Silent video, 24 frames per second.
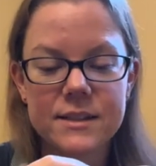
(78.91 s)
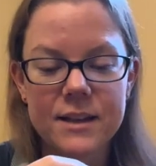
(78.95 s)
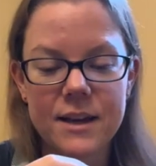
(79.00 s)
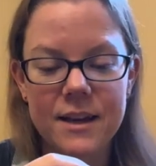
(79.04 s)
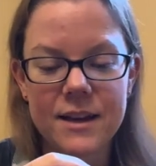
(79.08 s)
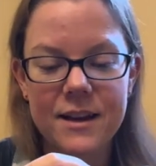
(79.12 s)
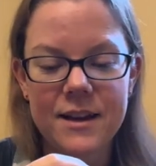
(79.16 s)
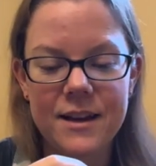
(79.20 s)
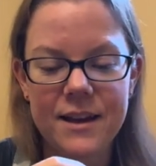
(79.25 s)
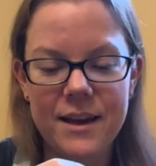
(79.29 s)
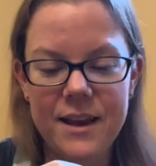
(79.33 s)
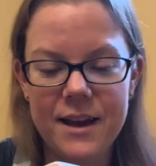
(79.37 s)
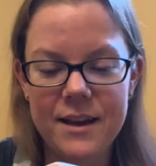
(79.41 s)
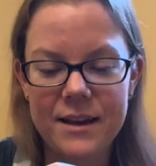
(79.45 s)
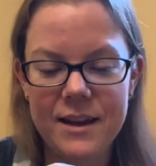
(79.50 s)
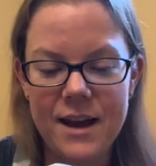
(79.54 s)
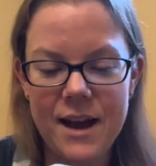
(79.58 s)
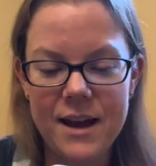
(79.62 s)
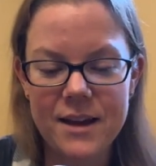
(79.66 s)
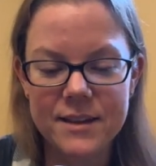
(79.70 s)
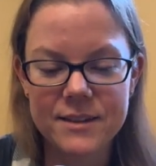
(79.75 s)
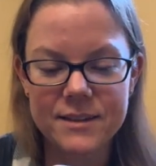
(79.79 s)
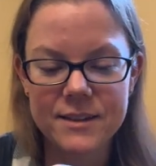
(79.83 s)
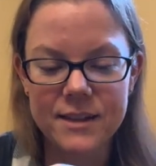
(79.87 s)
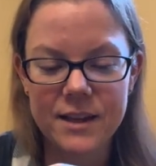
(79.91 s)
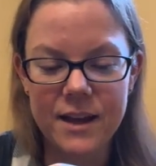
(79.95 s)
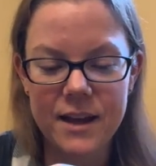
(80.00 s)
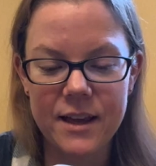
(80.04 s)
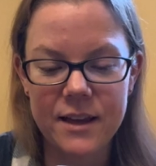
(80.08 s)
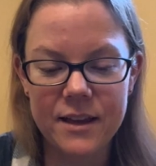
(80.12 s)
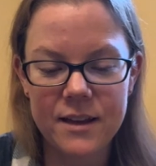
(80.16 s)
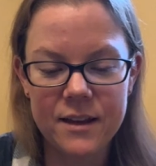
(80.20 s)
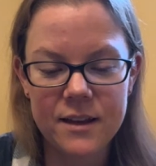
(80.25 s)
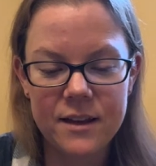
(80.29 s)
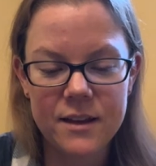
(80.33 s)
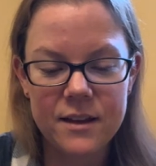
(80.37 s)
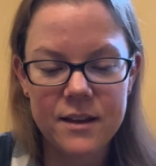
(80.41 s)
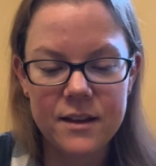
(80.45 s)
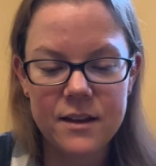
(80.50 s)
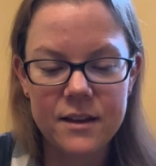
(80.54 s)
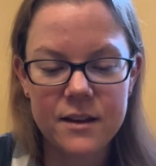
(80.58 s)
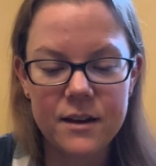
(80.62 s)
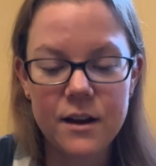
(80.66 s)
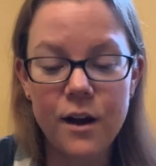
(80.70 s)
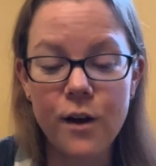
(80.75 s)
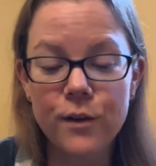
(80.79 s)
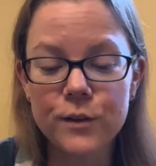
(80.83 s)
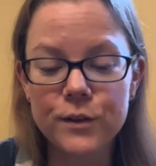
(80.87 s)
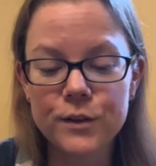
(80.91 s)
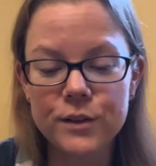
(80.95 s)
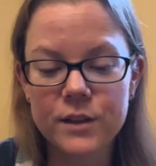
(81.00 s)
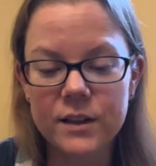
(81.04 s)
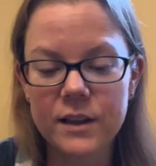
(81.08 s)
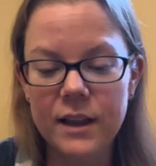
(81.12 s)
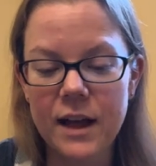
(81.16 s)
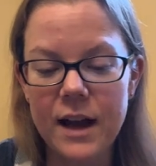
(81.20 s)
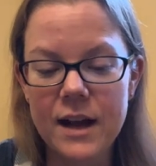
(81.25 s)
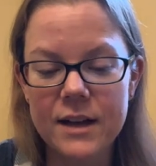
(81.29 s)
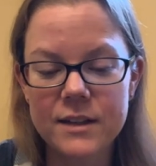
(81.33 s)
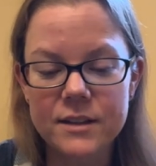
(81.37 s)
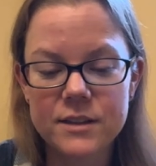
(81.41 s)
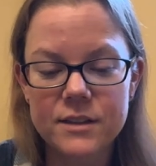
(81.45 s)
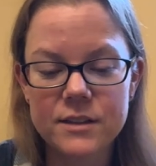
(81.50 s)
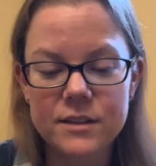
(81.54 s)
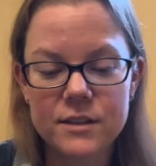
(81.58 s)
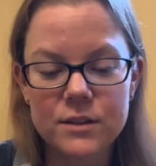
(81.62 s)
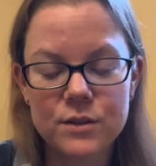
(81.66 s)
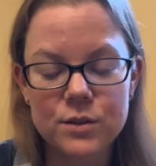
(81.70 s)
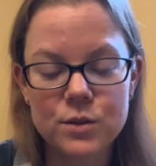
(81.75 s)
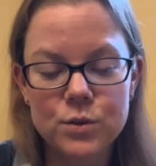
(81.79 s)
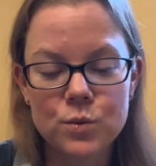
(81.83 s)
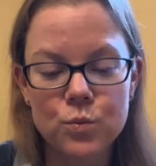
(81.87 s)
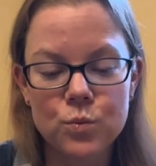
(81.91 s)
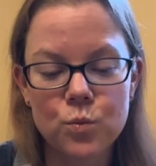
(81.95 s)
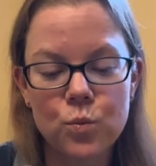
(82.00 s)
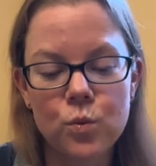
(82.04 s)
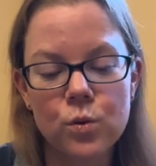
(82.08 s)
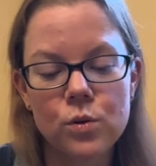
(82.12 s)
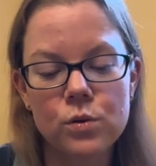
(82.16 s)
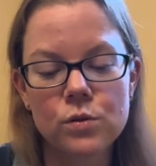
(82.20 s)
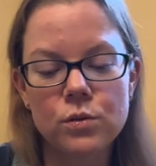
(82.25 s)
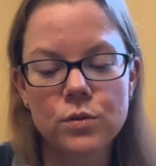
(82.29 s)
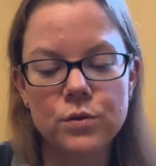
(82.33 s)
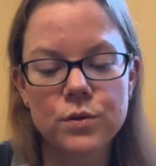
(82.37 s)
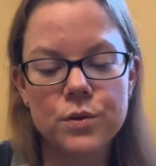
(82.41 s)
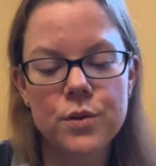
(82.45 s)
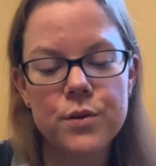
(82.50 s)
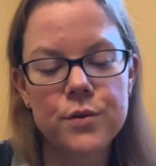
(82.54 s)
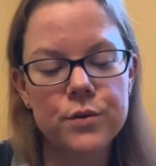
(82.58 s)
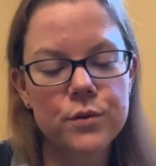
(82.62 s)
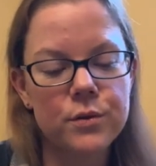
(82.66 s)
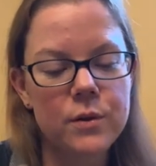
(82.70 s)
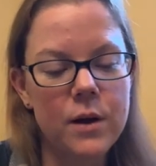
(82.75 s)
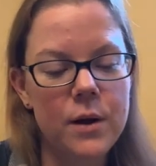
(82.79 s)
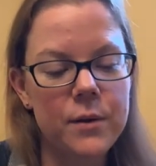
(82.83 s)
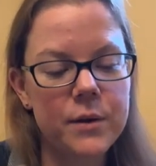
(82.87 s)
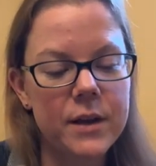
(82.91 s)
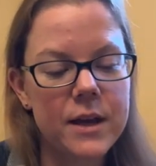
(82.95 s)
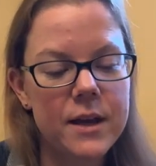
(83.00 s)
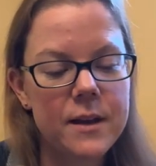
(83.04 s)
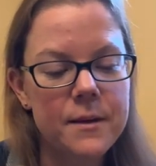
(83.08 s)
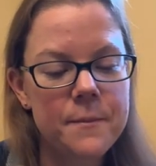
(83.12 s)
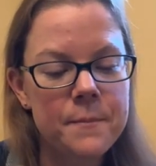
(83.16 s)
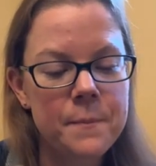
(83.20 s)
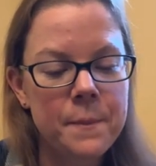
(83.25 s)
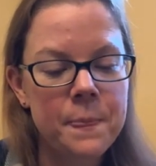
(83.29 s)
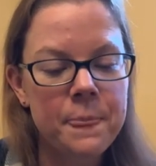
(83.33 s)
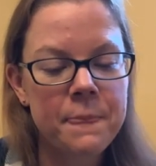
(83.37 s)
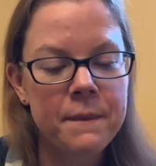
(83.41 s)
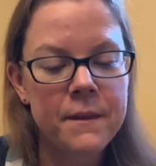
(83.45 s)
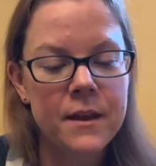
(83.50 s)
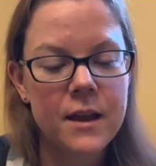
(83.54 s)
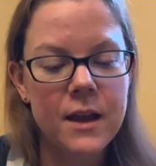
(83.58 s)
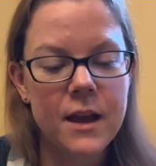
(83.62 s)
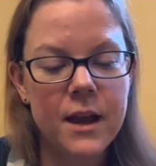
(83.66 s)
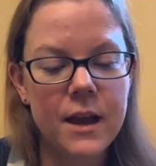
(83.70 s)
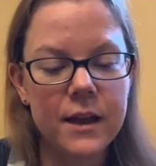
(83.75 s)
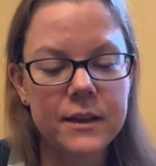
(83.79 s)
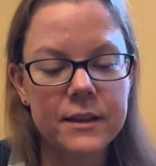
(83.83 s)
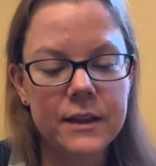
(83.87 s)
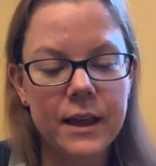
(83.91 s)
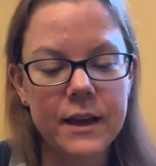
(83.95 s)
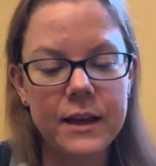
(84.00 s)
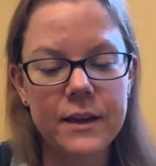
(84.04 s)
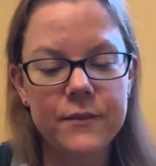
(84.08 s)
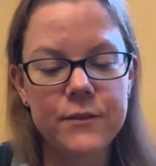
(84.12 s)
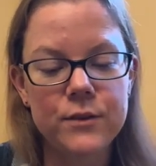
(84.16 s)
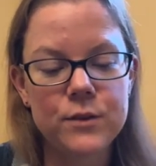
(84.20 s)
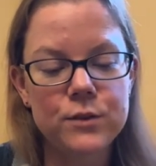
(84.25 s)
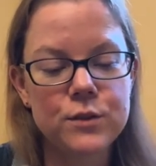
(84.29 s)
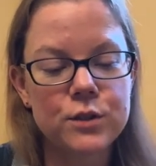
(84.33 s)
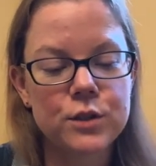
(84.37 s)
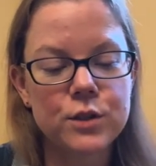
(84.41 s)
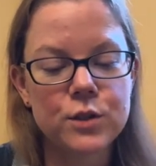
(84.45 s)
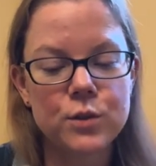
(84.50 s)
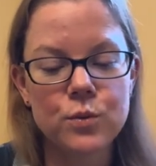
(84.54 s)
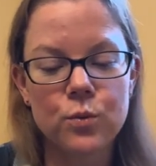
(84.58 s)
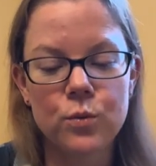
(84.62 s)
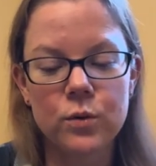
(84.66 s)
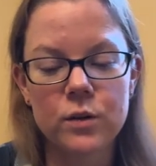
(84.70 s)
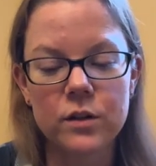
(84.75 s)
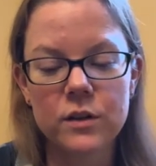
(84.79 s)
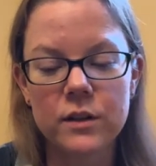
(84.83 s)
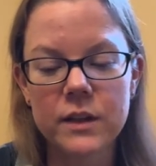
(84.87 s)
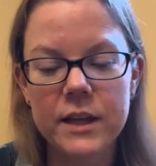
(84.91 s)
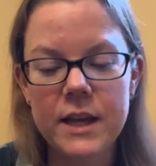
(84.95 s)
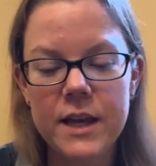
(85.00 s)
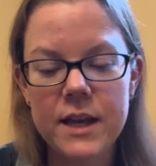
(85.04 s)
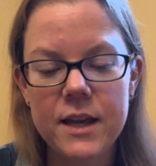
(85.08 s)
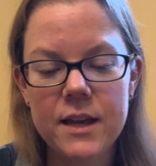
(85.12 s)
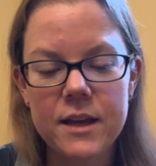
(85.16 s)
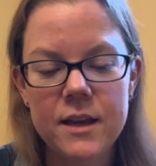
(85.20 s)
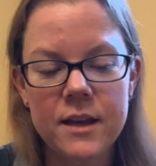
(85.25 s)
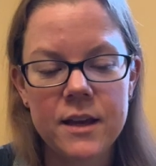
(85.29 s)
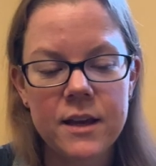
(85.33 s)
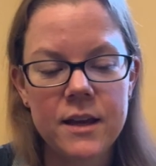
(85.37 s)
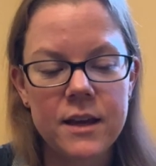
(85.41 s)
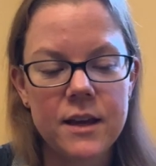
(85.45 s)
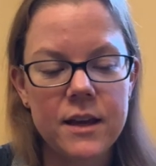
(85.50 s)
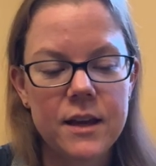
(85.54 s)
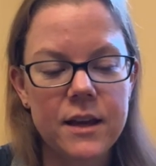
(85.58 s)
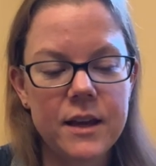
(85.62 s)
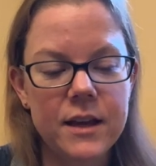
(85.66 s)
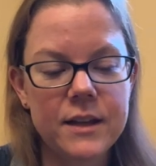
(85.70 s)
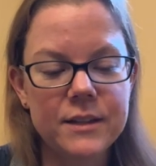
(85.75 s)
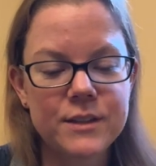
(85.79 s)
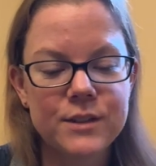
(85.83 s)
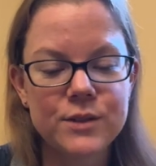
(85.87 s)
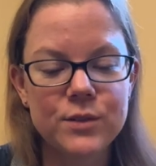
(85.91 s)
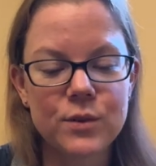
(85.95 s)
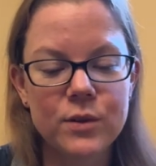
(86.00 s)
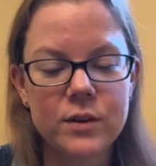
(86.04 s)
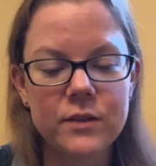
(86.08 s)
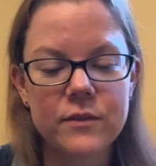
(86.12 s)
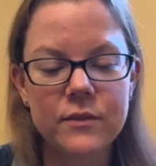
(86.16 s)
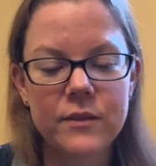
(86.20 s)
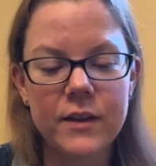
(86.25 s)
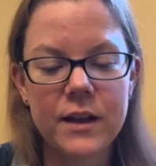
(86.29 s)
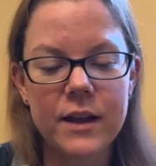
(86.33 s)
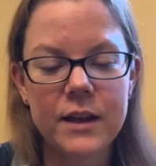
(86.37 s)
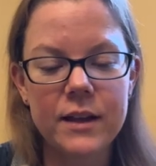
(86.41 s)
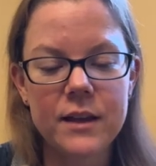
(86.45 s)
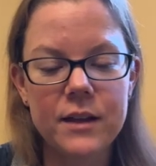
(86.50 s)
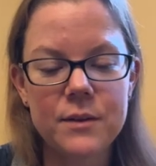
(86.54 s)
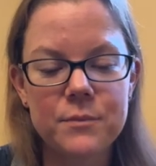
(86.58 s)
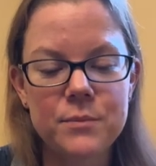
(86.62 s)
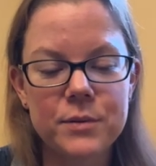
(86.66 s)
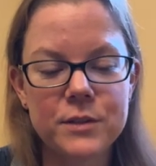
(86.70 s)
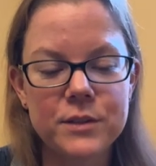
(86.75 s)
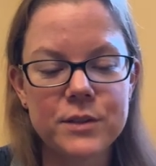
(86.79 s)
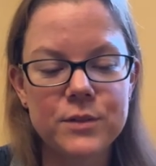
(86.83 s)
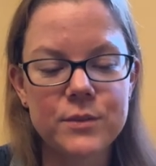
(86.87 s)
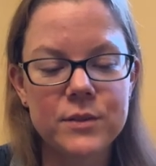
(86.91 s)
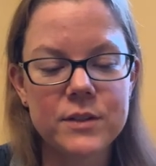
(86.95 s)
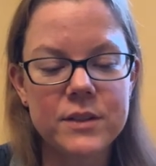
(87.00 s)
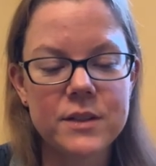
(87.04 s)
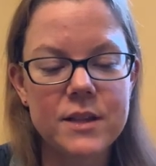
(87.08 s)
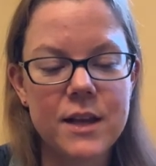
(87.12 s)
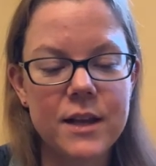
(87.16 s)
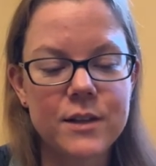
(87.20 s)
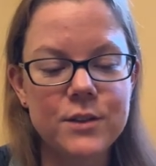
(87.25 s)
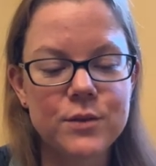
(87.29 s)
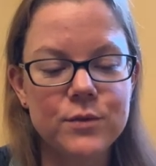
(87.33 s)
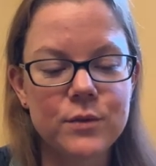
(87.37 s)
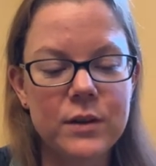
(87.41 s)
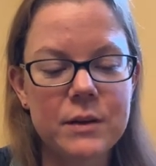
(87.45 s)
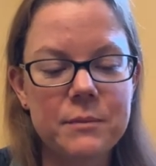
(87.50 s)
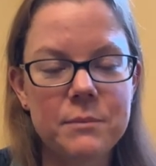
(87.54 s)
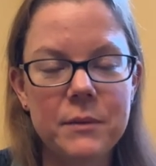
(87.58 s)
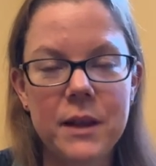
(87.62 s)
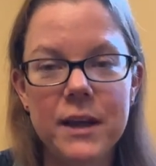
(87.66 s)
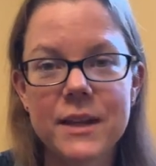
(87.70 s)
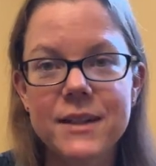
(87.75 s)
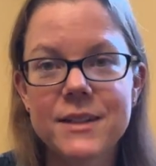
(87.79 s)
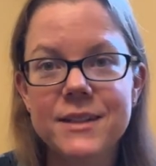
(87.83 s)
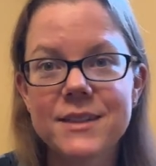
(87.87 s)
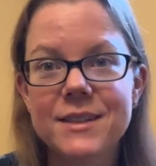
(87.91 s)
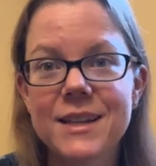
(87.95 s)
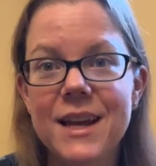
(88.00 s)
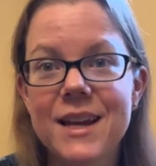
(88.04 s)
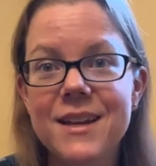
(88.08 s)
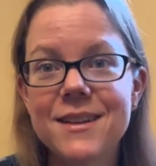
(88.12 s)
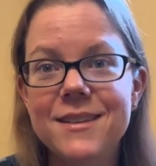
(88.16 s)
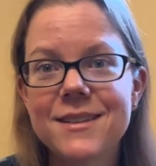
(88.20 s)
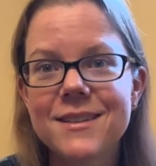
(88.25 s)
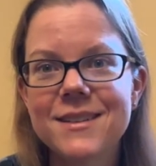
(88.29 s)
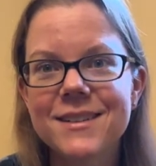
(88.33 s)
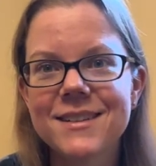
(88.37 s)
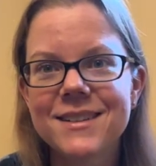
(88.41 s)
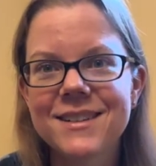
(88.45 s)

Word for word: and has like colored glass swirled throughout it. And like if you just twirl it, it sort of like puts you into that dreamlike state.